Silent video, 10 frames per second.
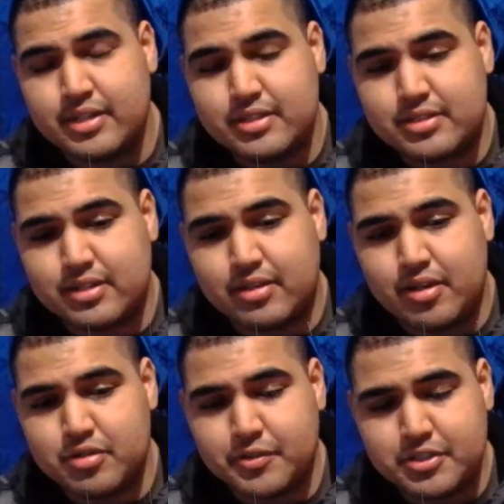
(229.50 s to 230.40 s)
So it
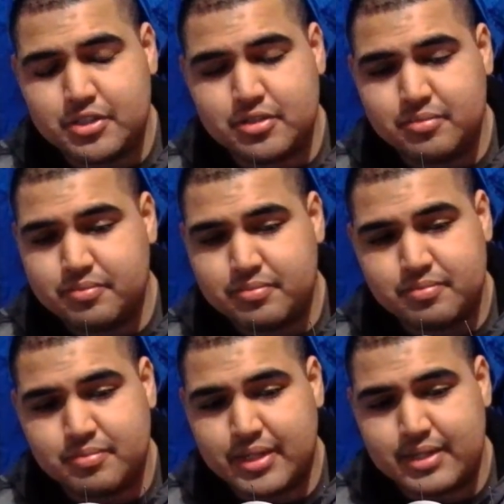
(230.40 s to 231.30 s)
was fun to do,
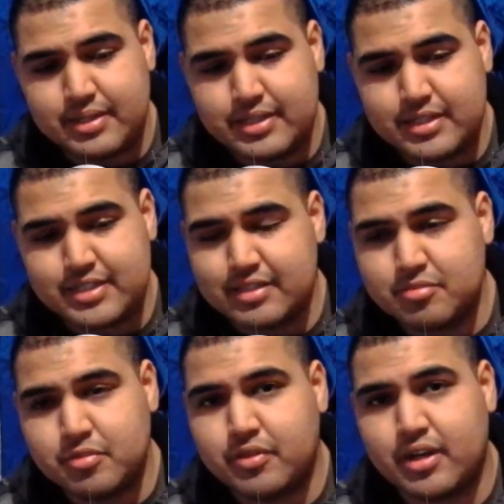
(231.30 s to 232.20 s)
but it's time to
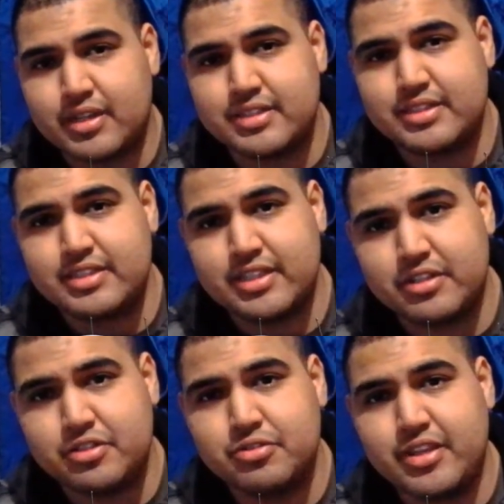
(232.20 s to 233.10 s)
move on because this
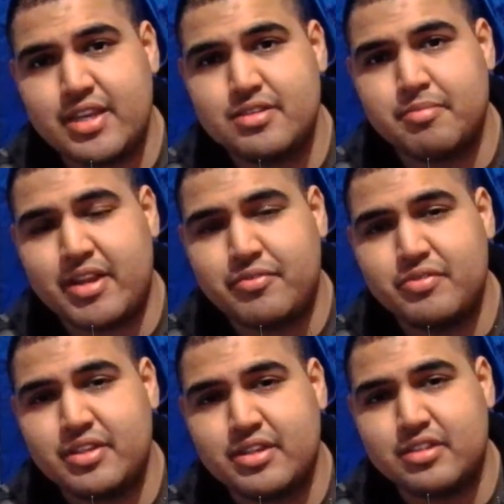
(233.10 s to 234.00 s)
other two games, Madden
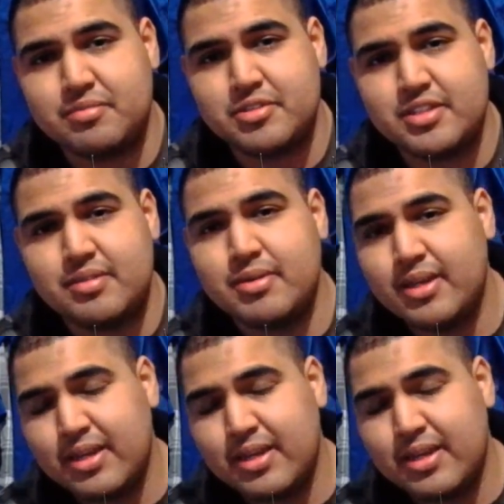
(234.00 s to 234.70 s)
15 Ultimate Team